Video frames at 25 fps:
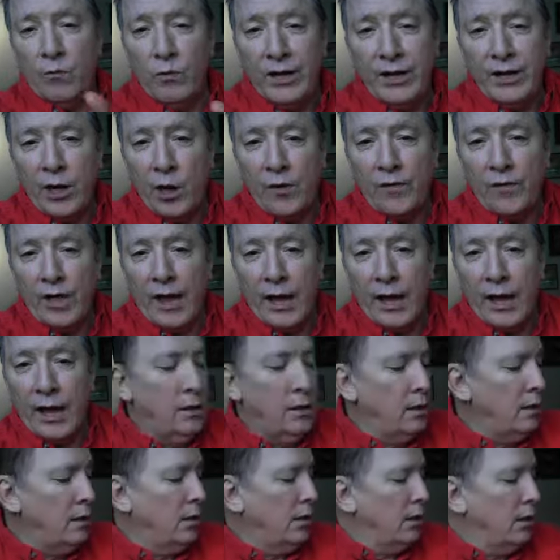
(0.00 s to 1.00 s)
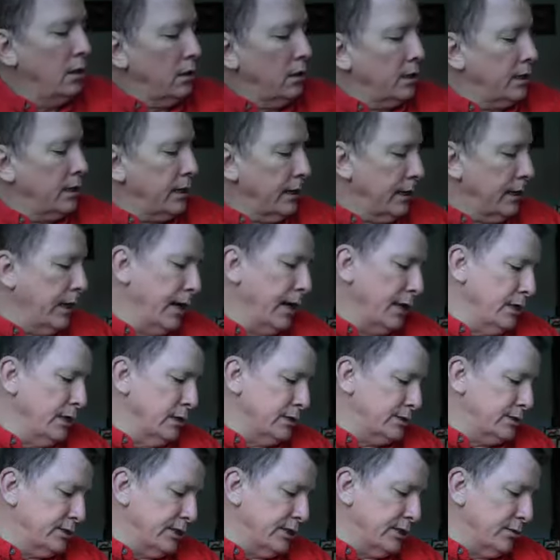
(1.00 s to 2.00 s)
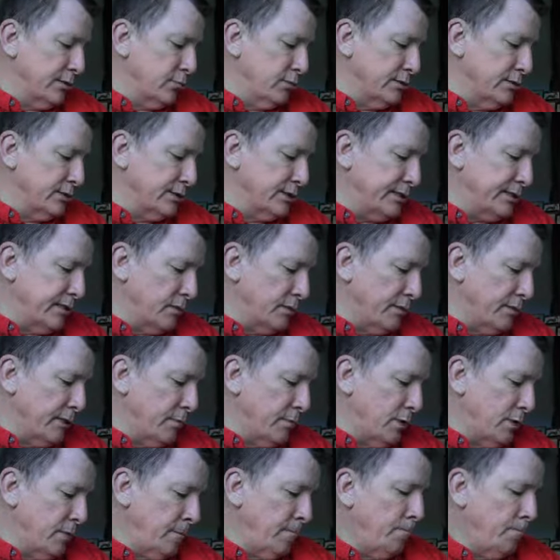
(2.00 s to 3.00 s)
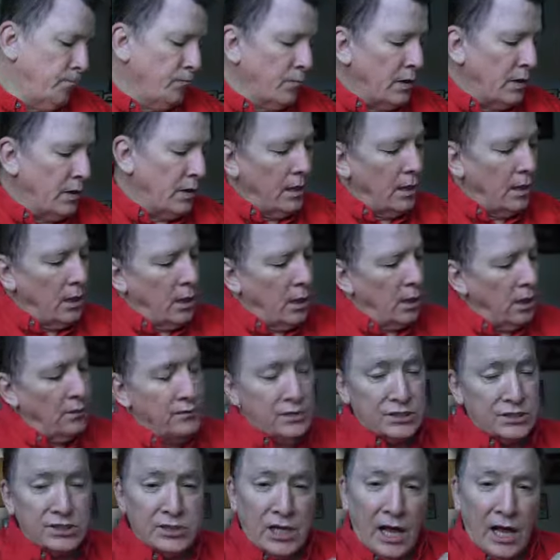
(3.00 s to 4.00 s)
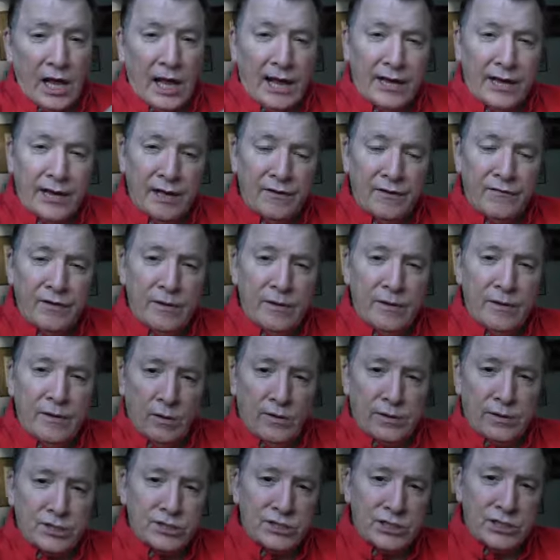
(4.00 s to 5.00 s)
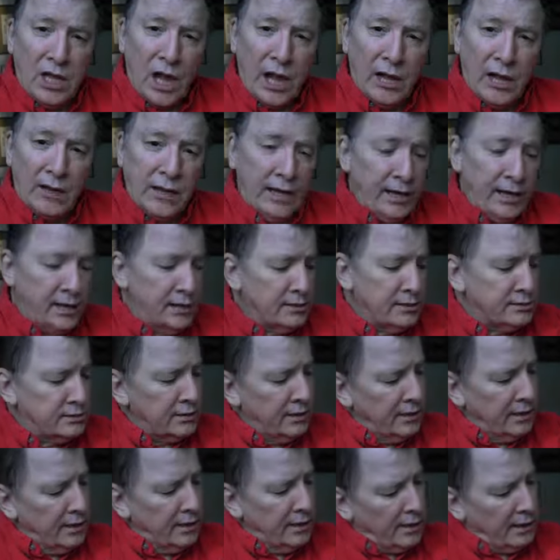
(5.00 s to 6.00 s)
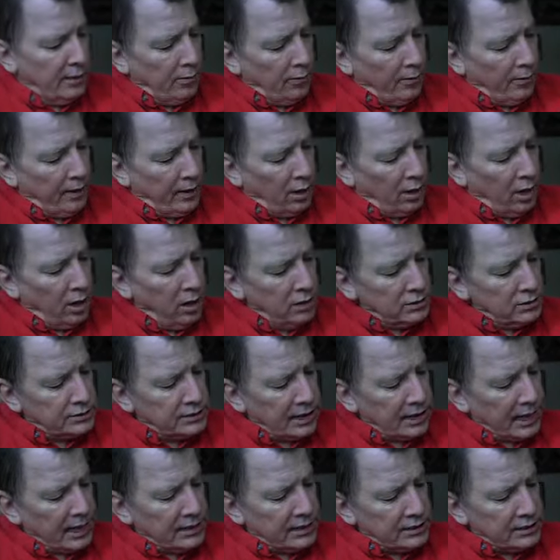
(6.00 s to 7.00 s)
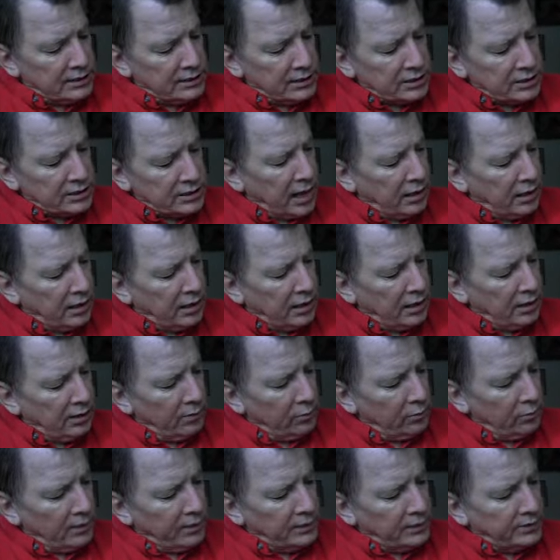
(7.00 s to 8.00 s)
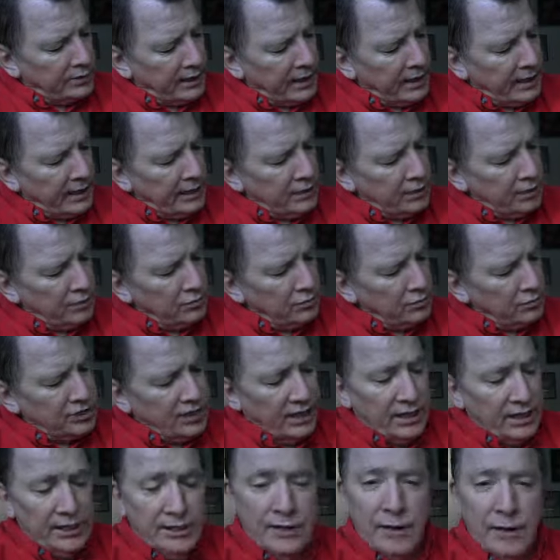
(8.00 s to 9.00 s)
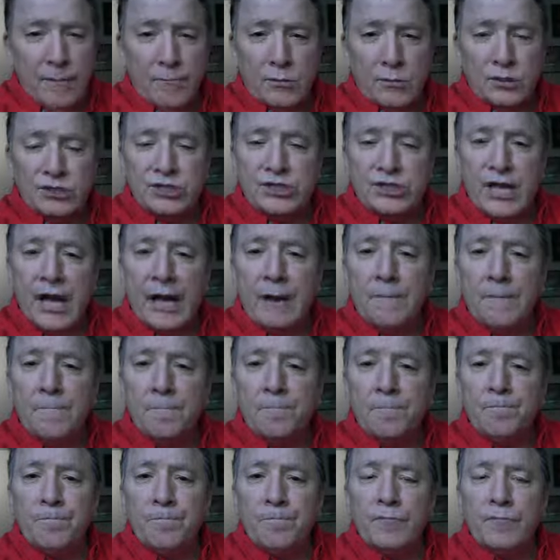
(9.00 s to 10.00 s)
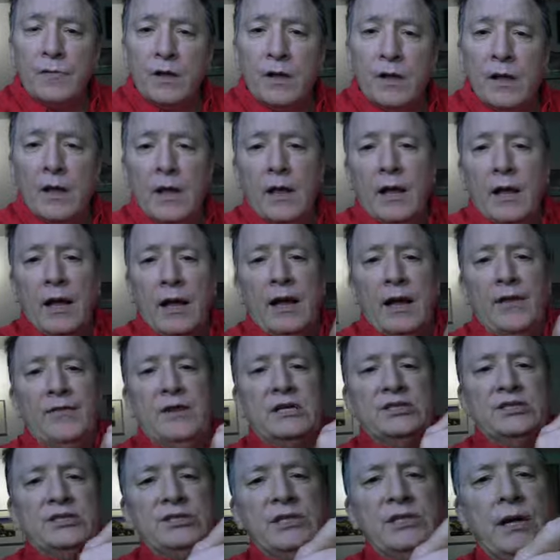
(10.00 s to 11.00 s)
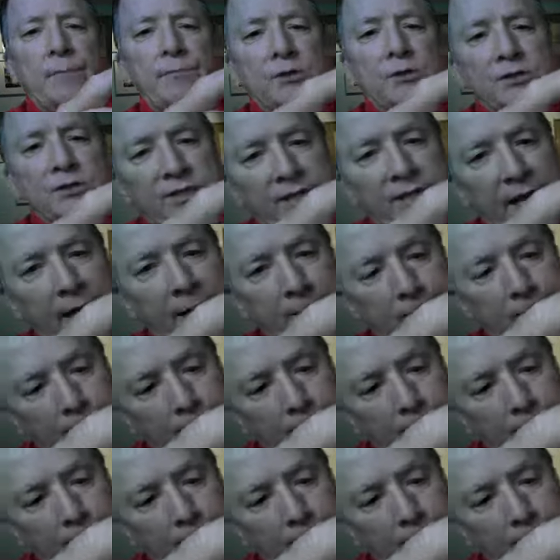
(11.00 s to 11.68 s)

We know that. Looking down, you see the serial number on the side of it, where the stock is, right alongside the stock, and where it's at. You'll see it number set, and this number set.